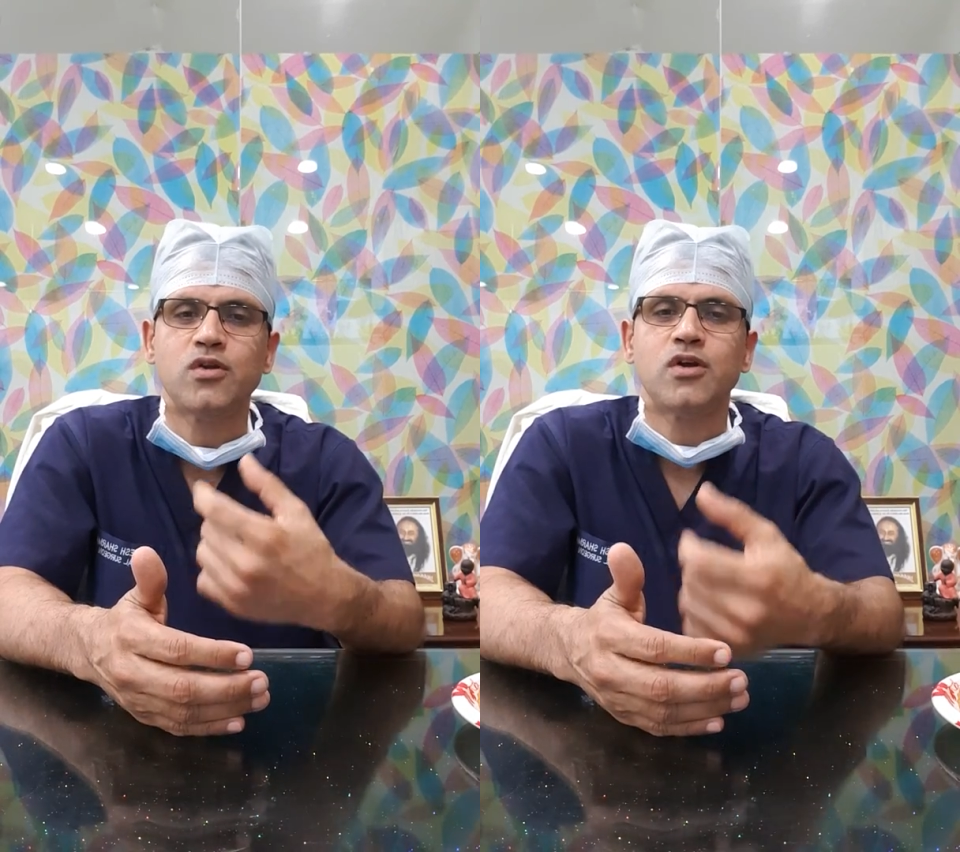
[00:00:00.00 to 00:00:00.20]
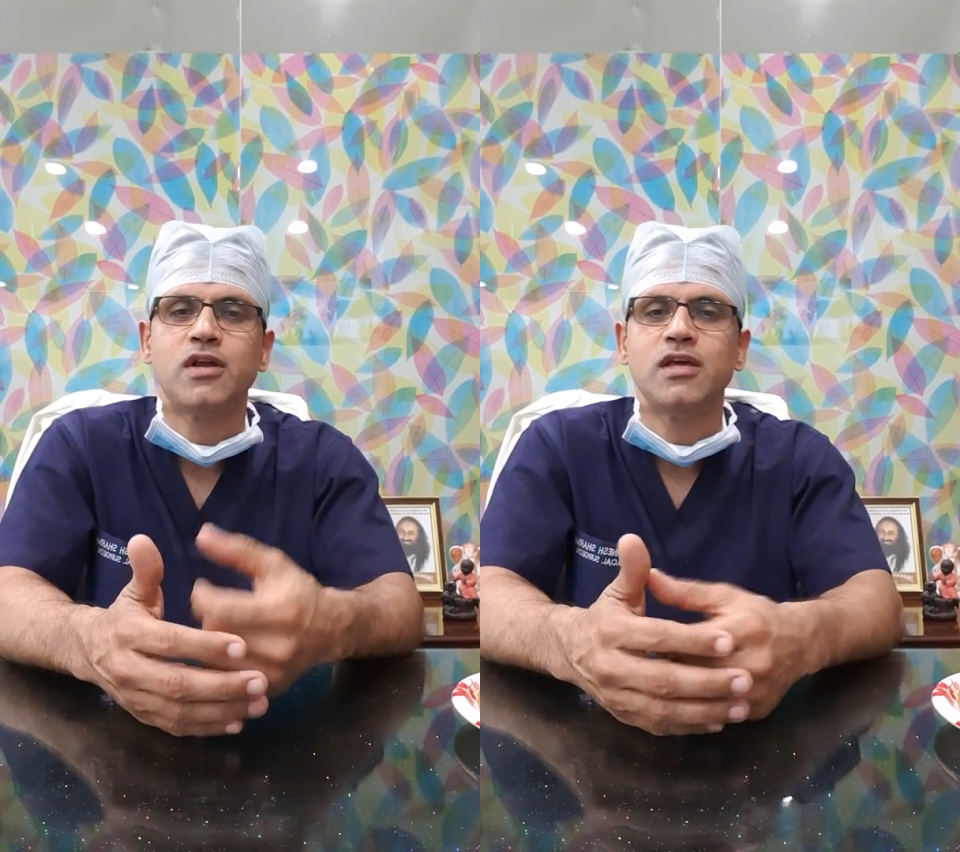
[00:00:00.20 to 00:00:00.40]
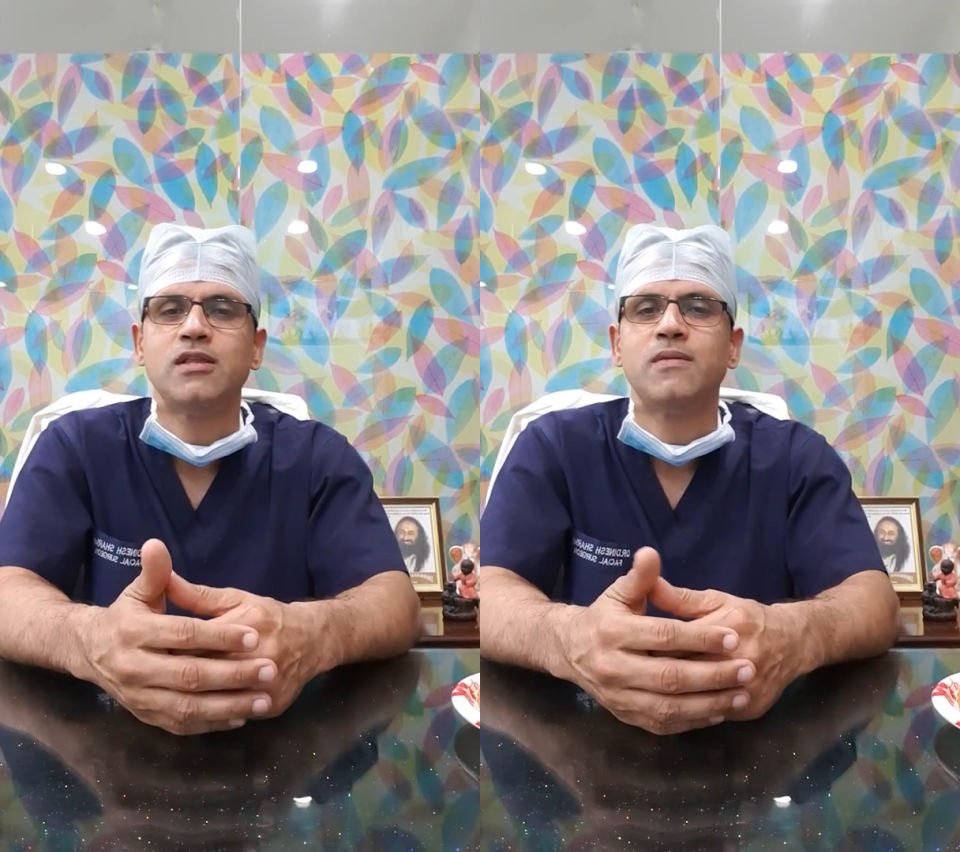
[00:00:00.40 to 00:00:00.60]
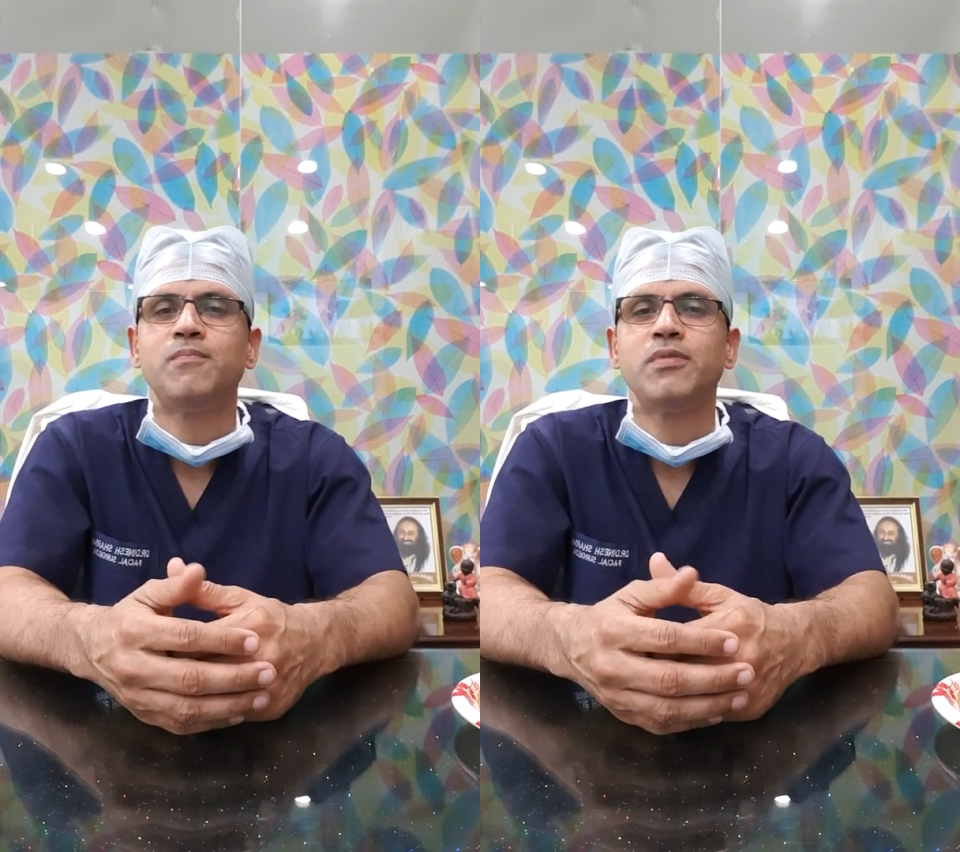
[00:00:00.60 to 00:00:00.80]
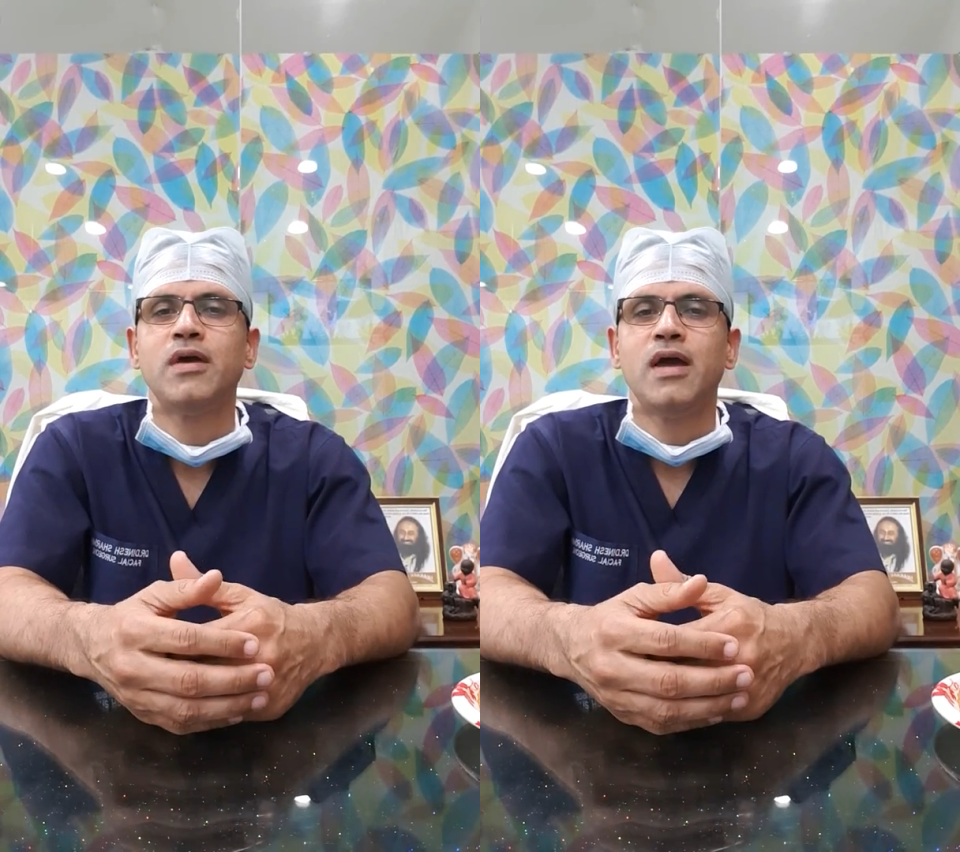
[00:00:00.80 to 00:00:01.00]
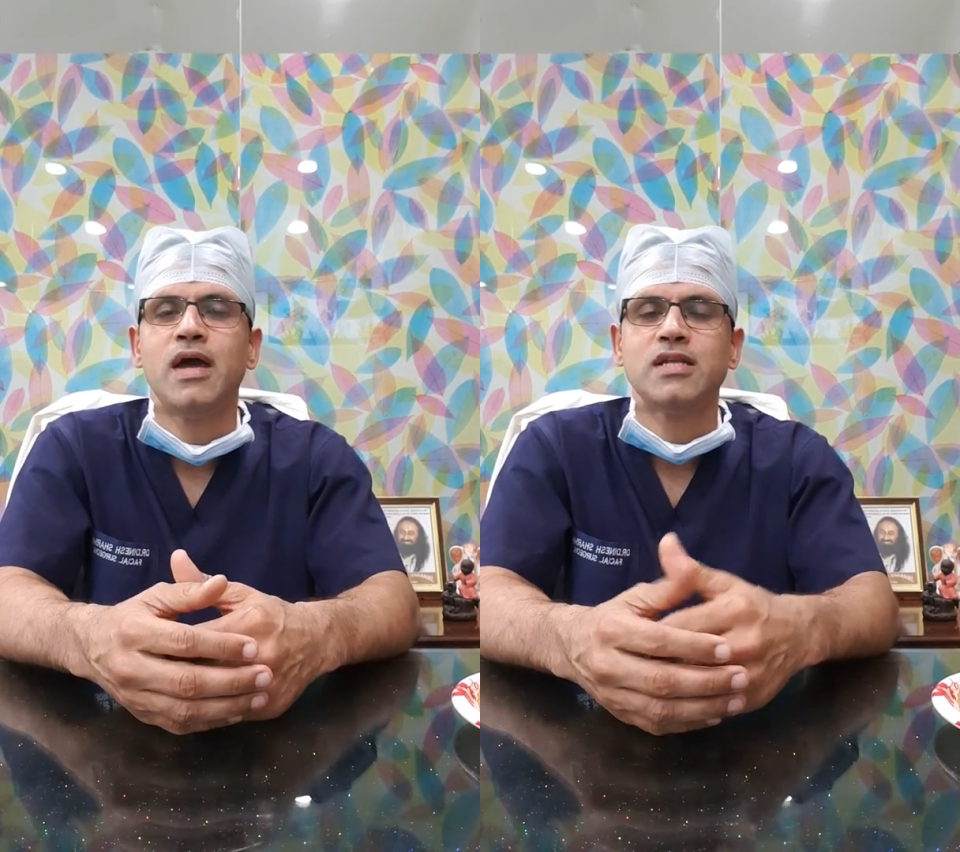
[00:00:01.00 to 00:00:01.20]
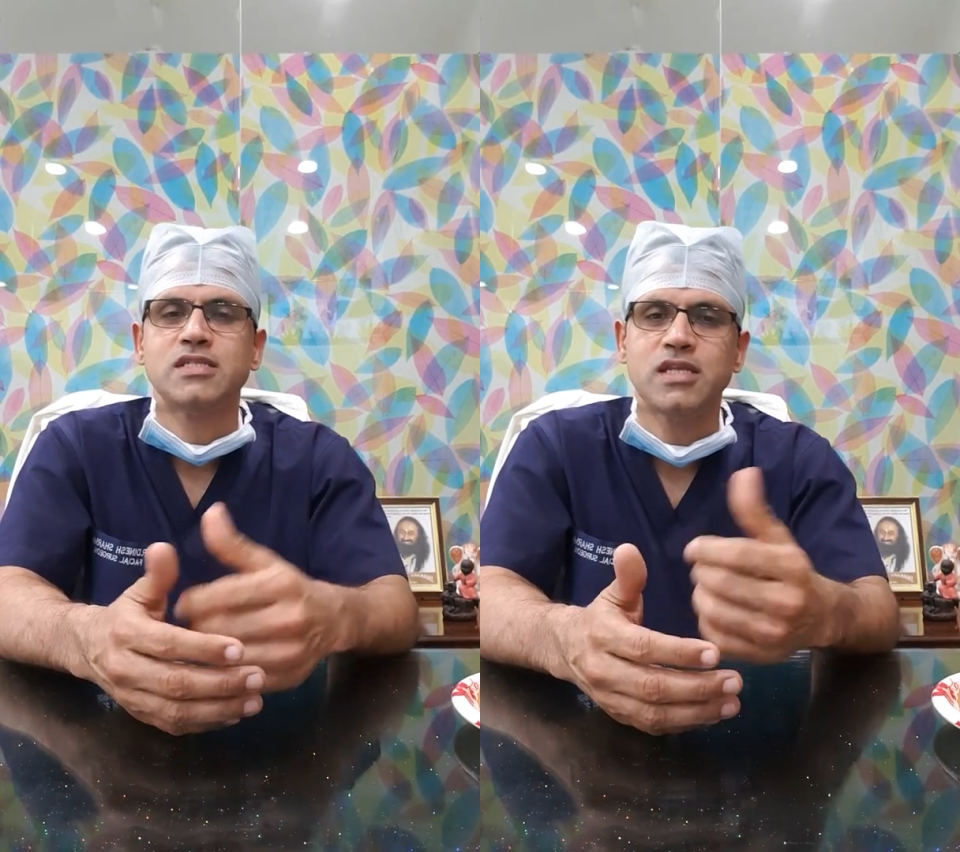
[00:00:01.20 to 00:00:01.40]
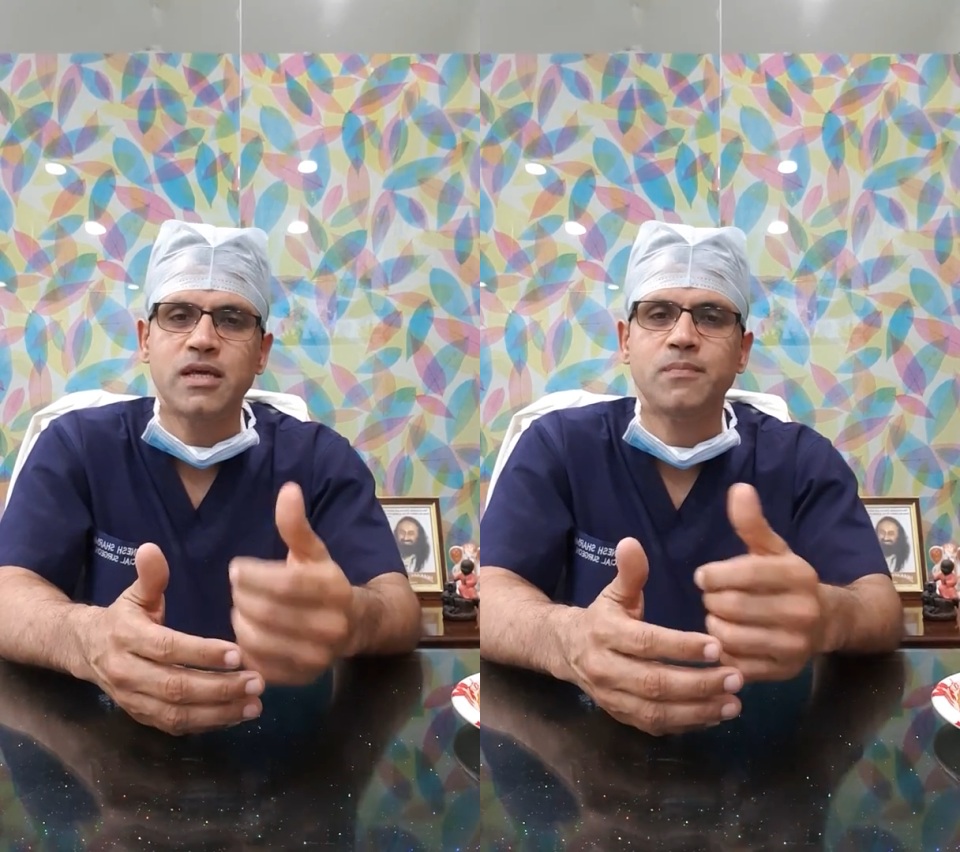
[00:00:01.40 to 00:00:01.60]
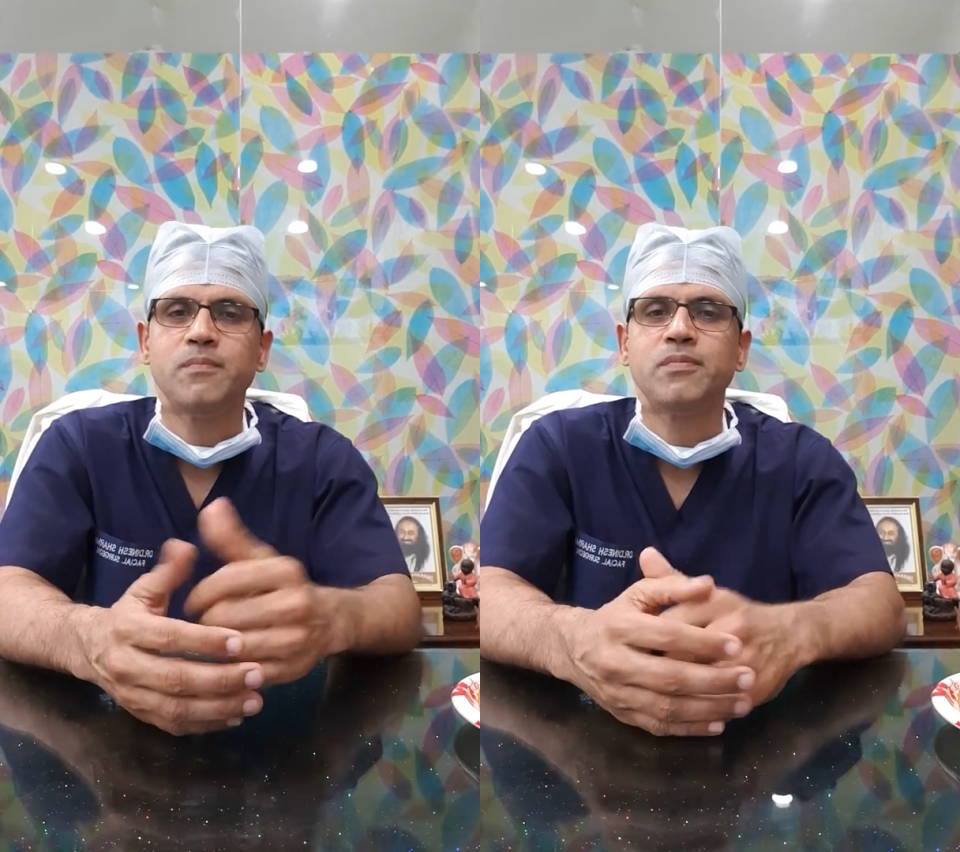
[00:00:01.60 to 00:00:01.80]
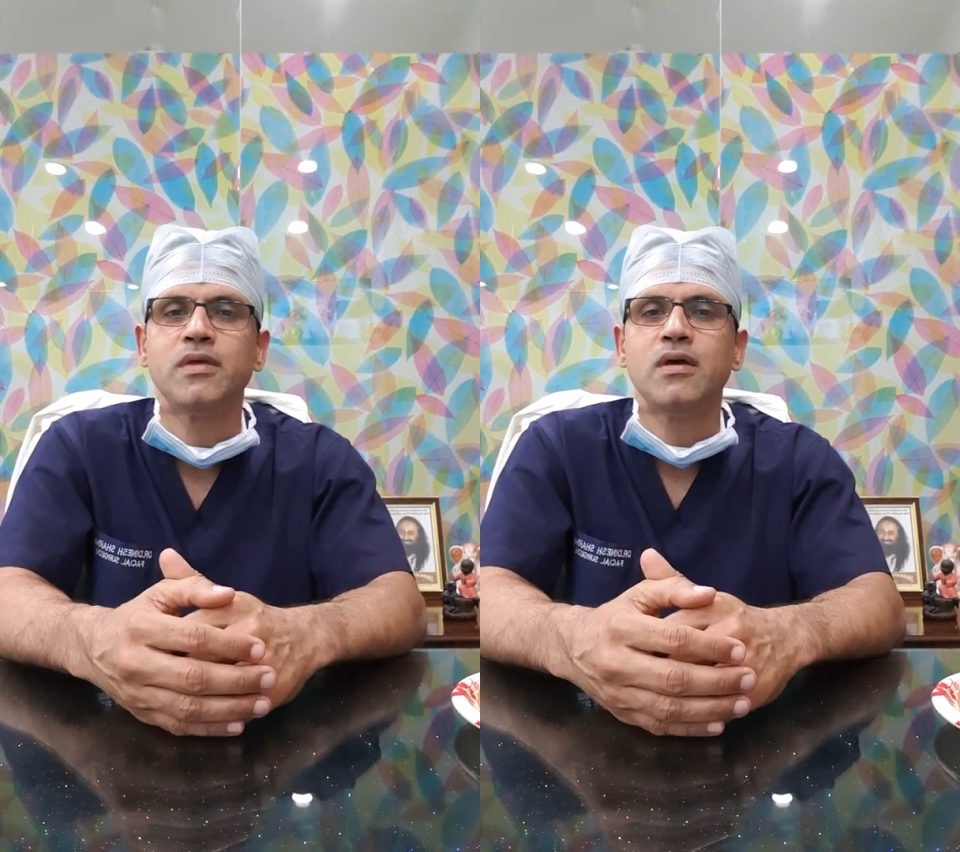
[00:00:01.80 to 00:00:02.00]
your teeth and sleep,